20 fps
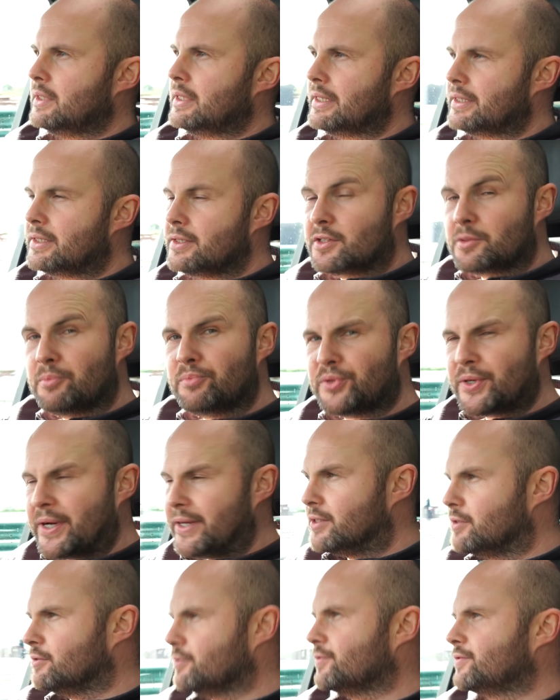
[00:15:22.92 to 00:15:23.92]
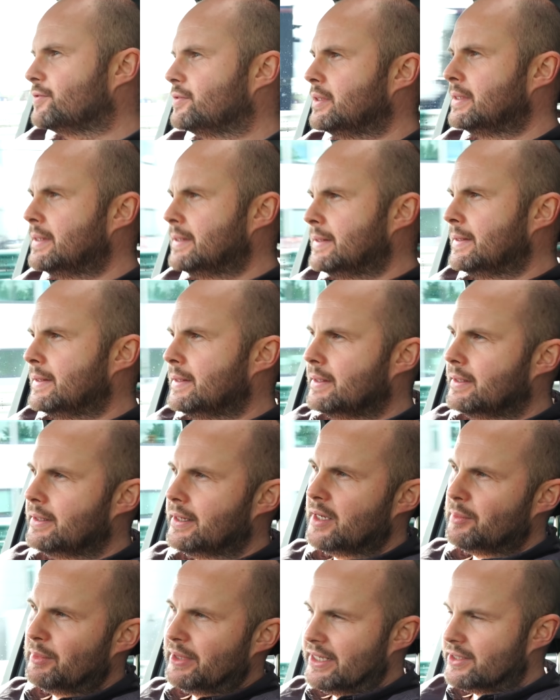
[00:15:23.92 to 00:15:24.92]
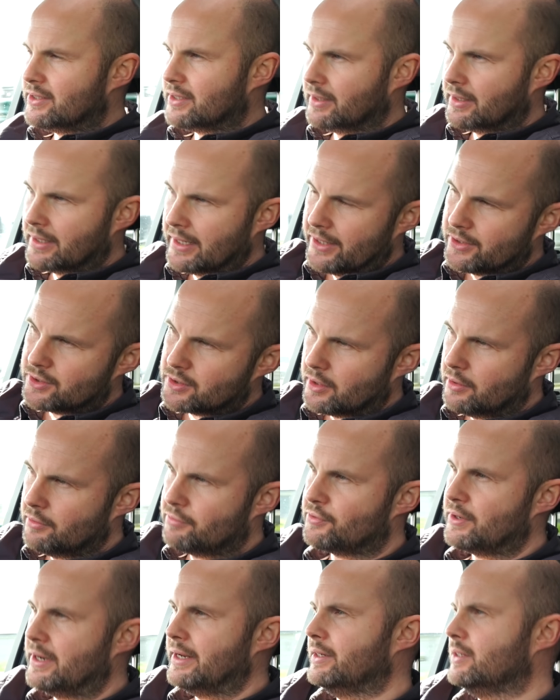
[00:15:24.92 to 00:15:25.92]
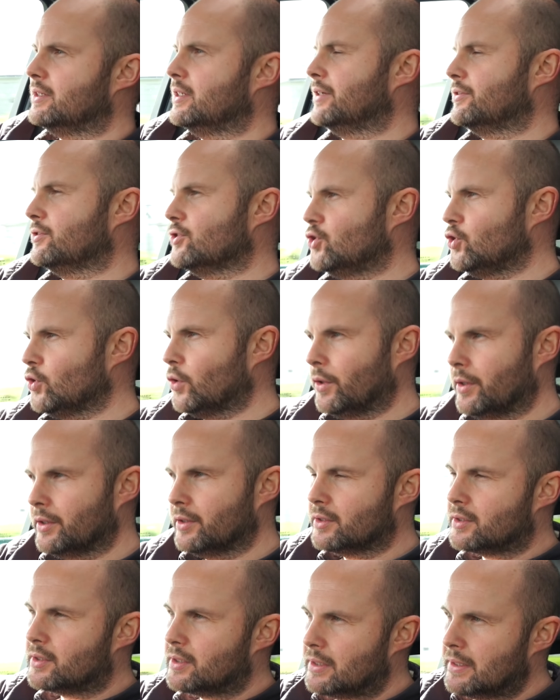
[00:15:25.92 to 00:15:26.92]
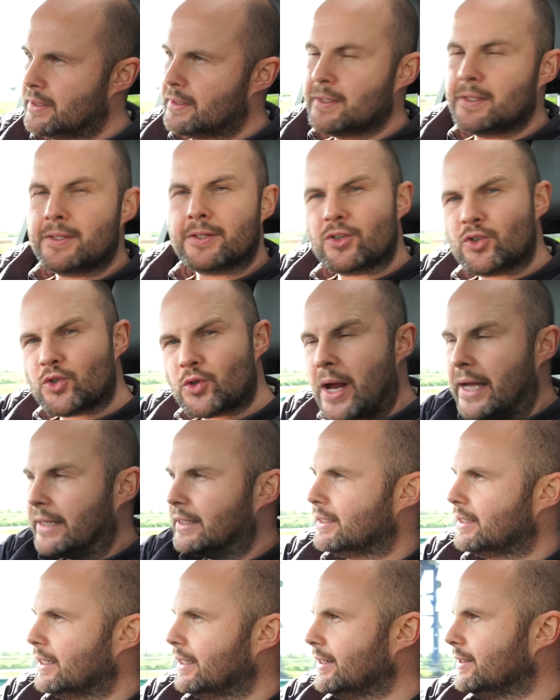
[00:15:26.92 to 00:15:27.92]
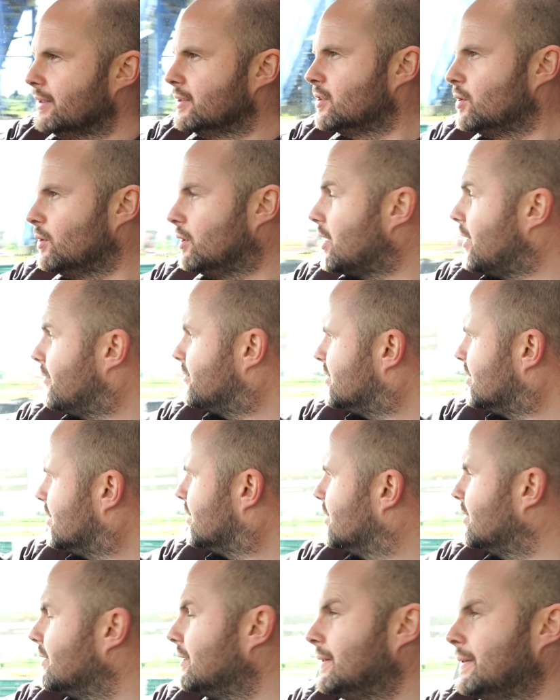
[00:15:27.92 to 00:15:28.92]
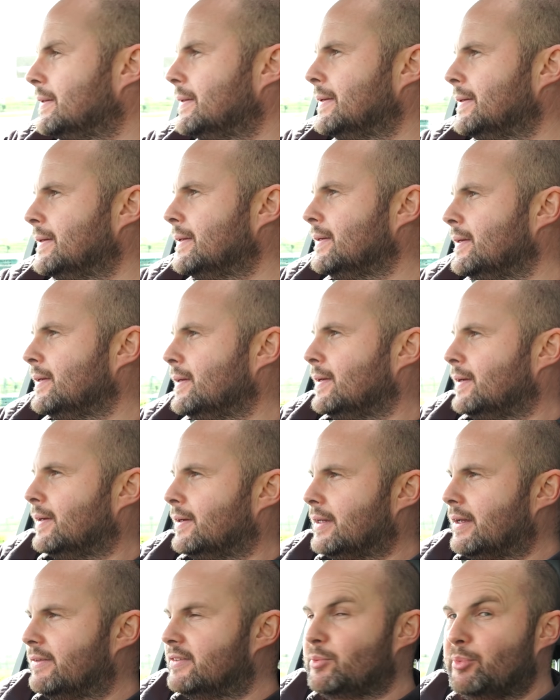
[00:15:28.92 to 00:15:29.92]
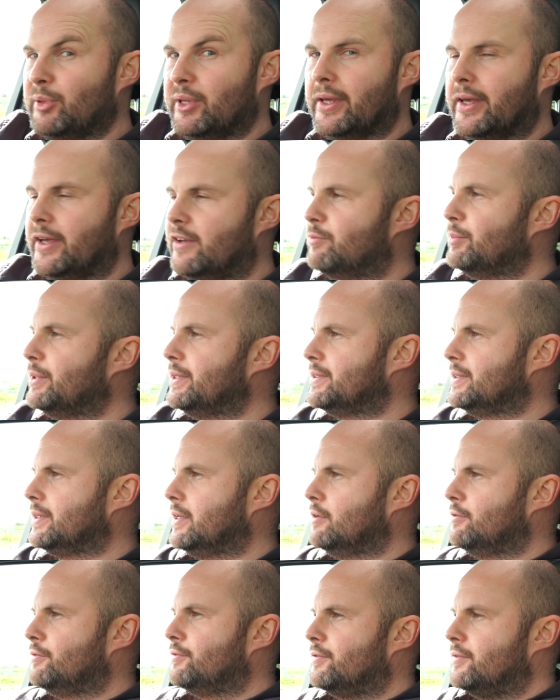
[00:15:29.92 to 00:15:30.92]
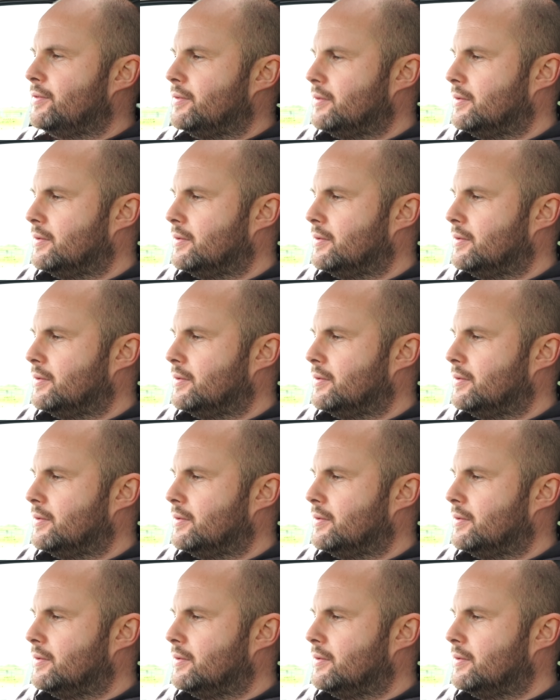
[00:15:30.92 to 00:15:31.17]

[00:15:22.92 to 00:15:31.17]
It is impressive. My Nissan Qashqai friend here has joined the track again, so I'll have to behave myself.